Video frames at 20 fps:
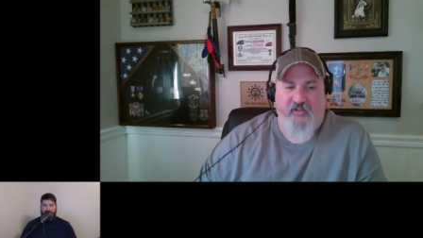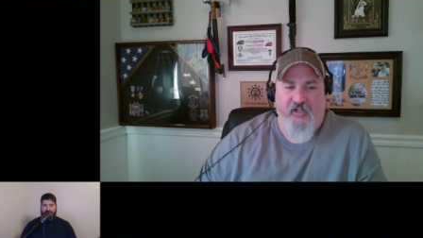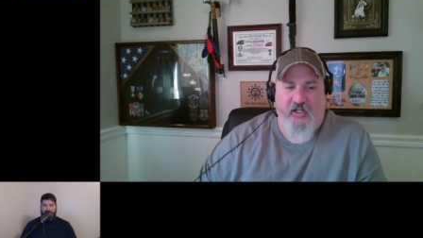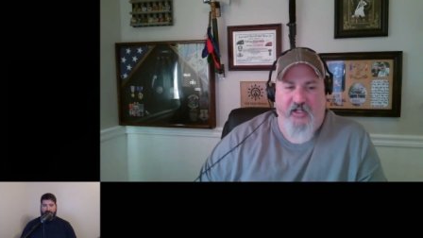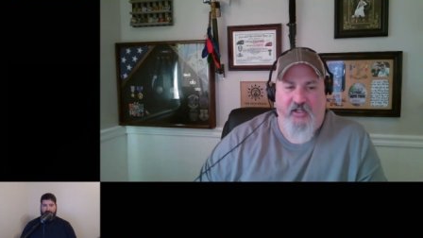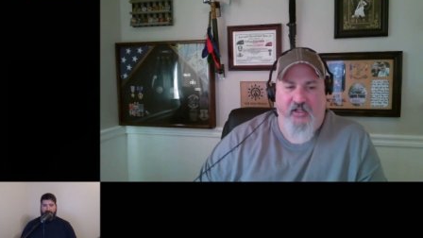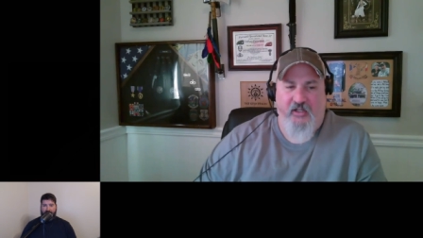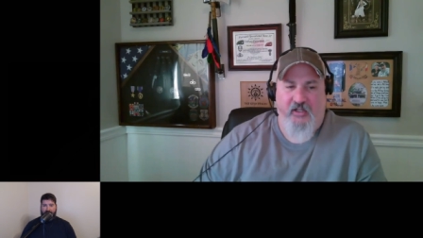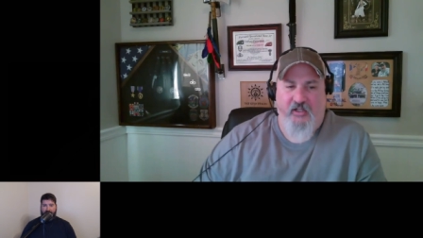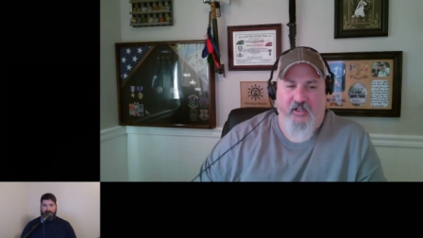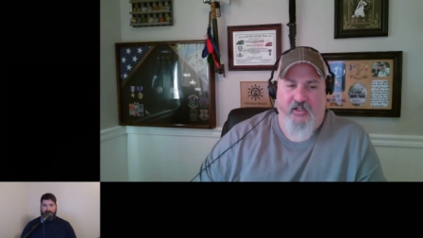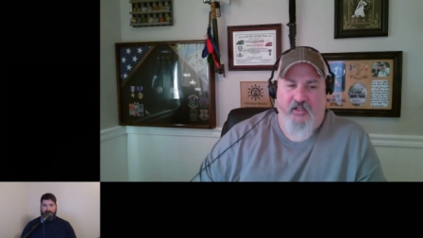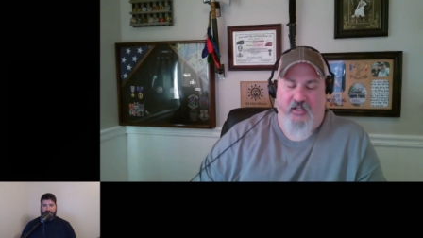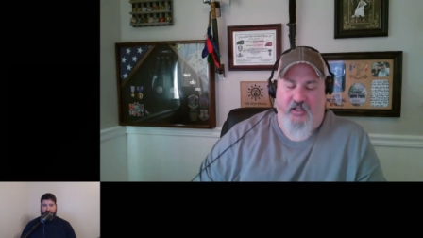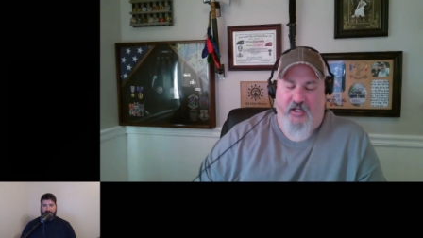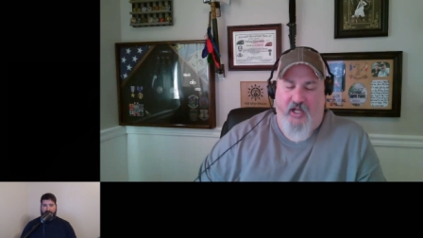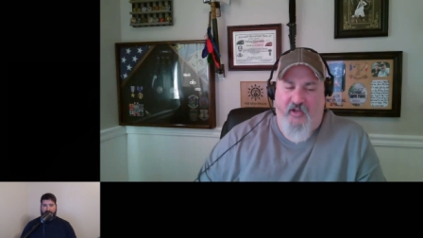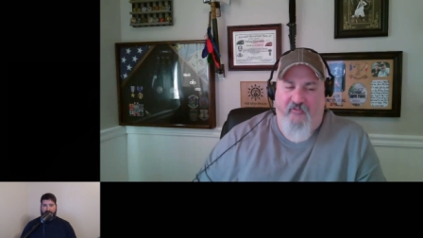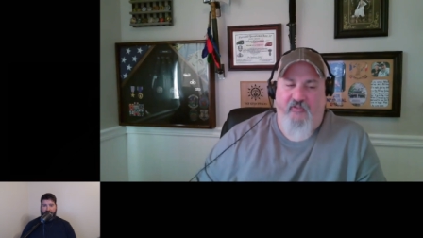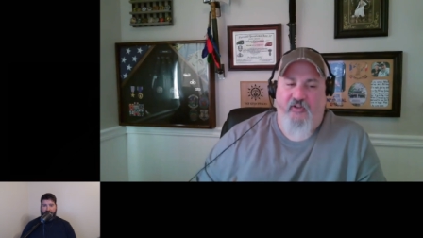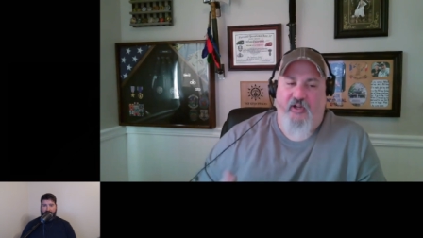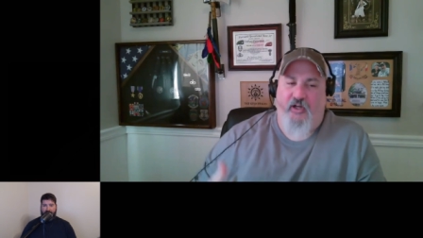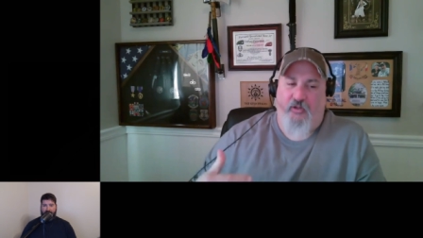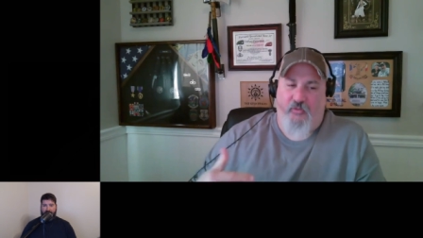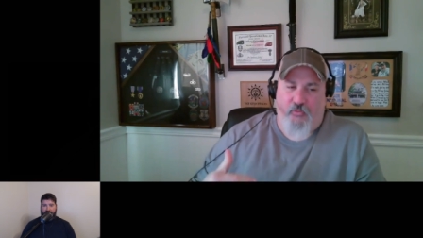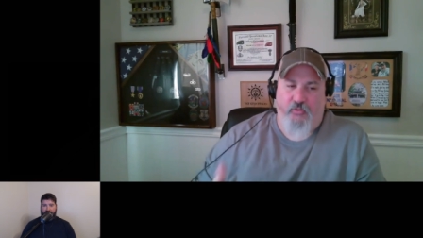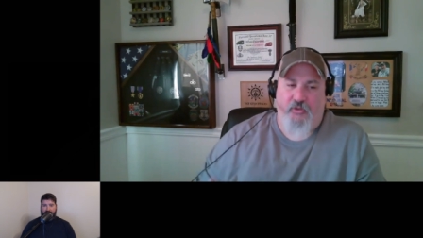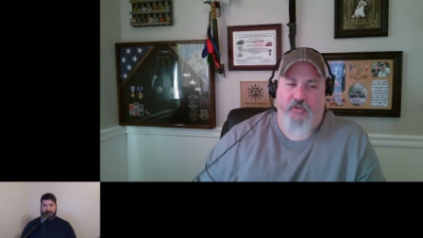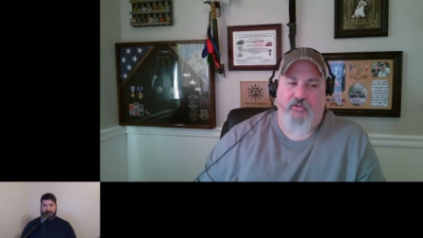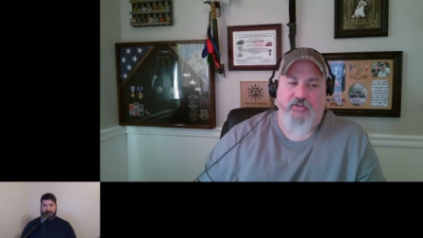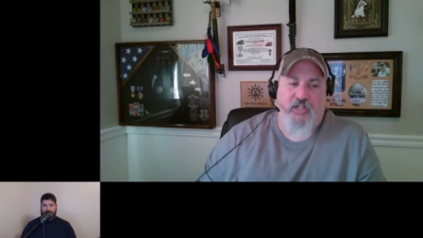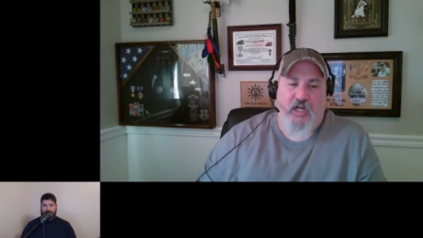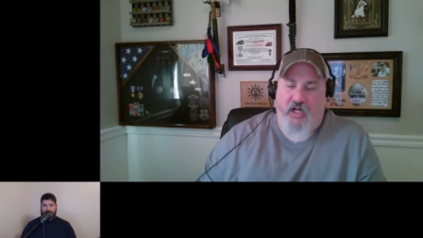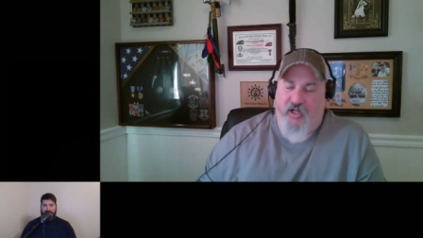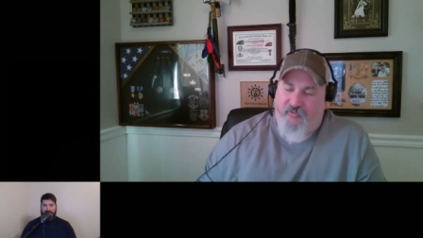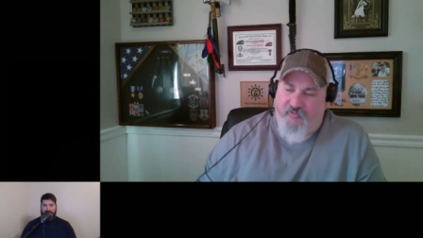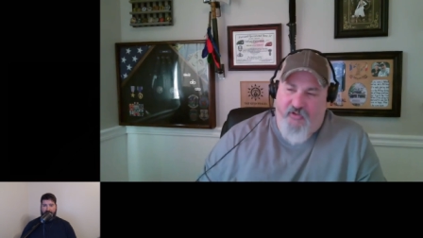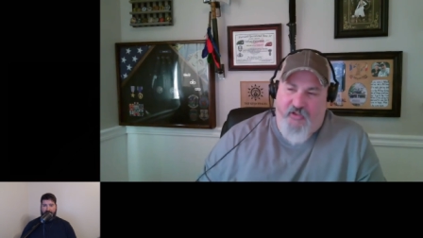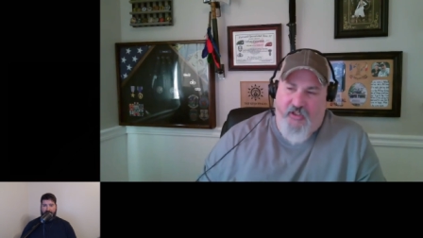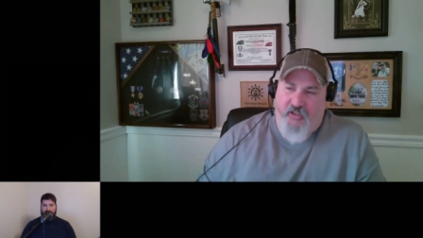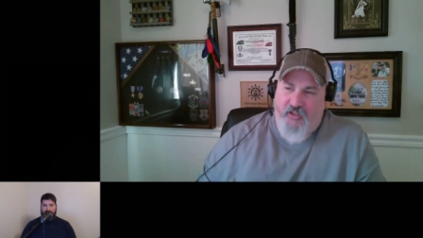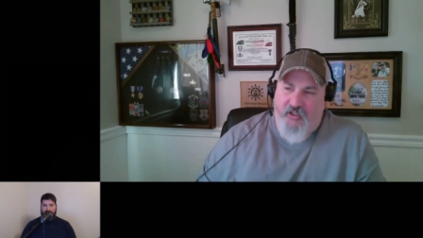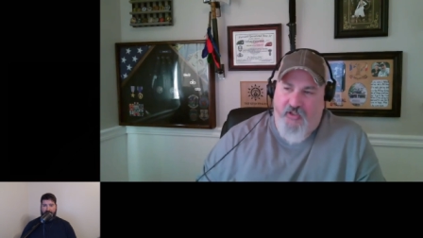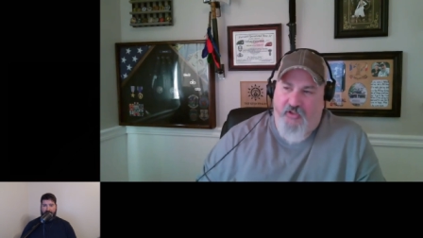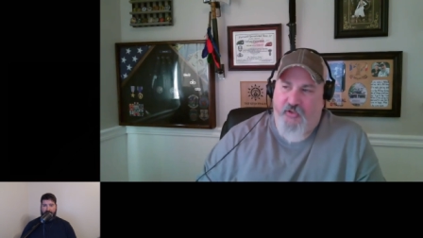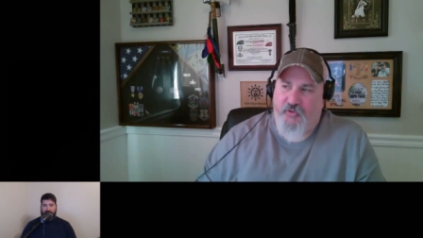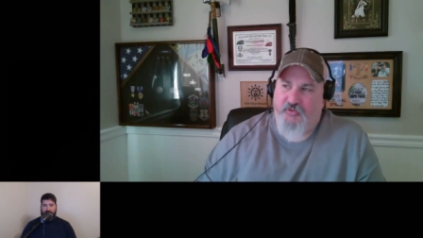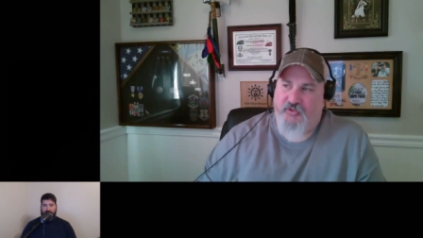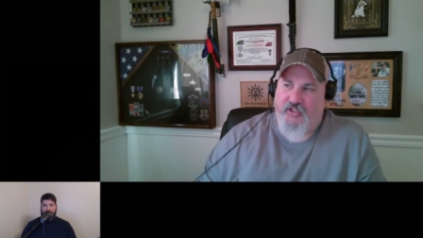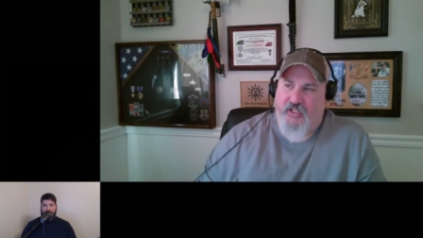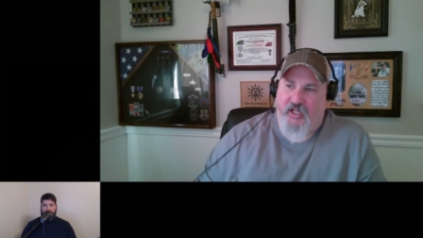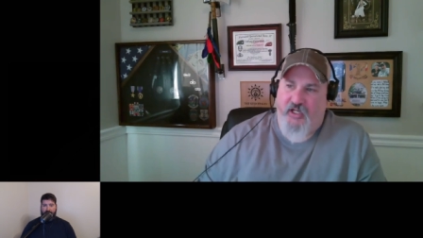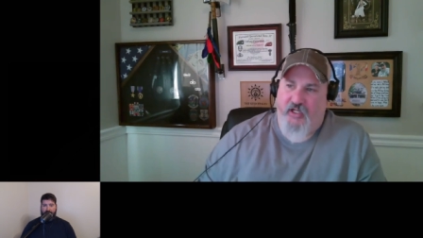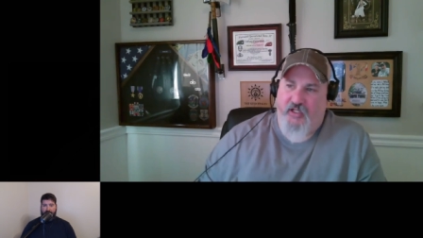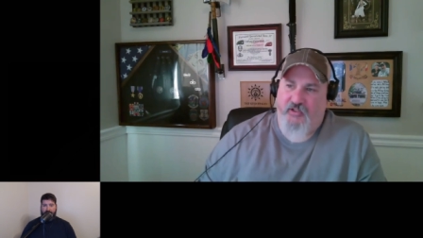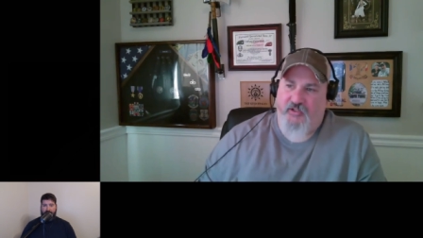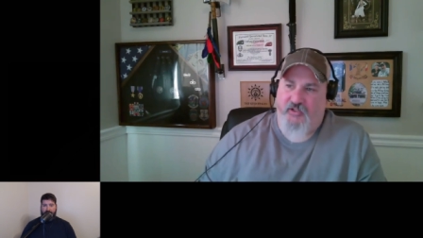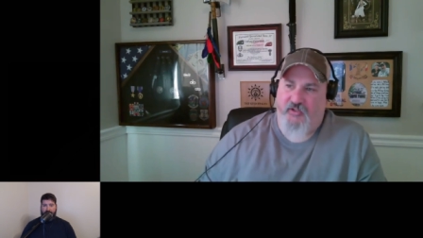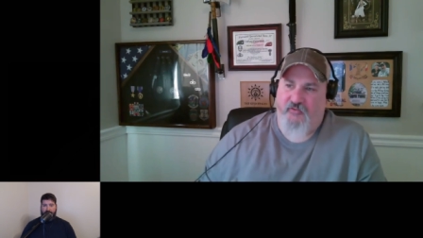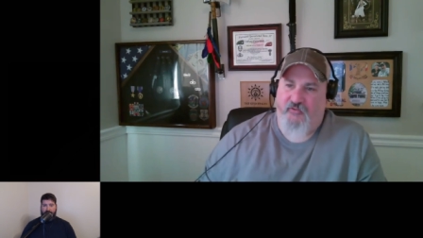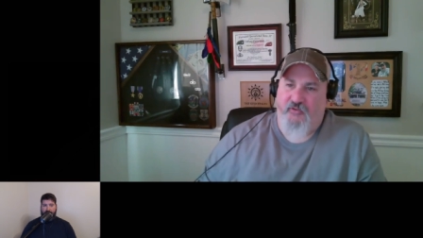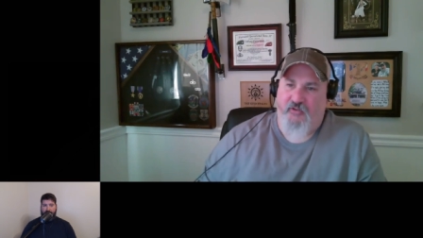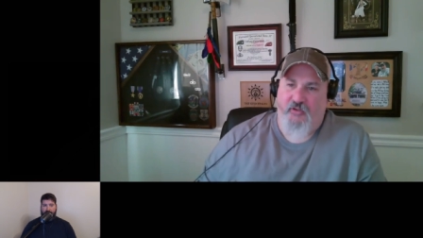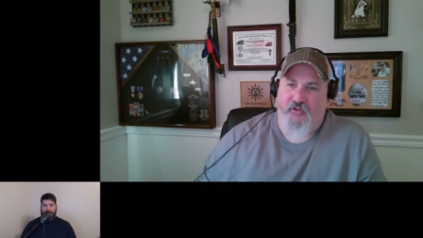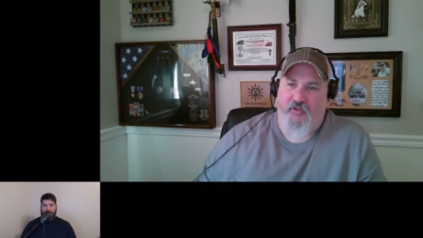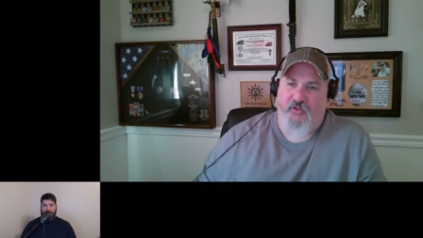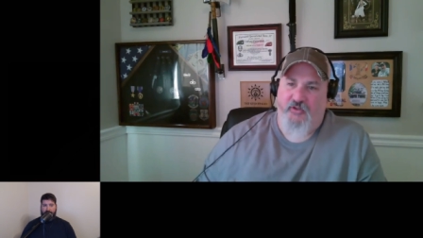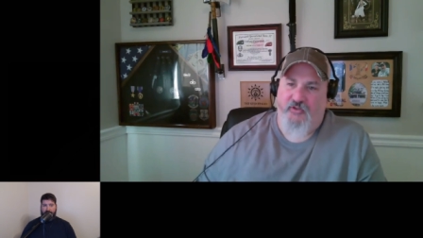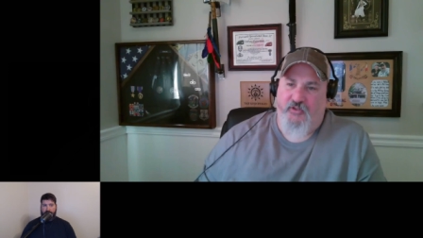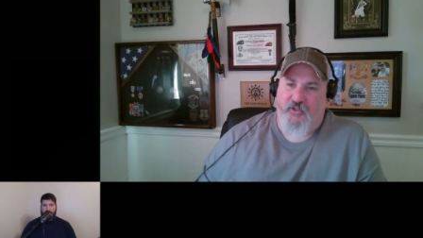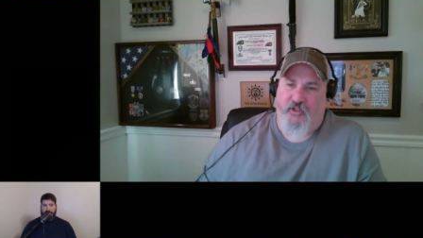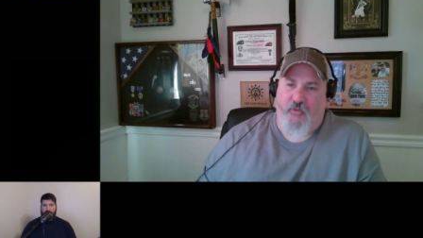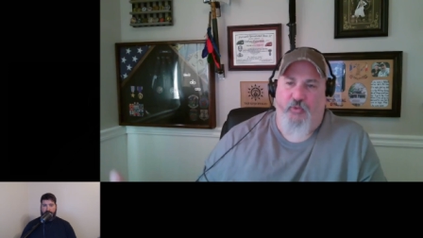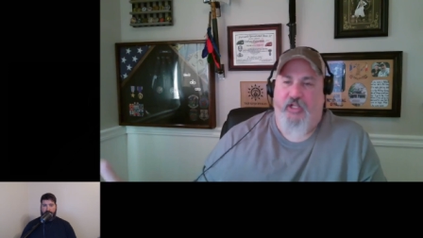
And I, and I felt real confident in those kinds of skill.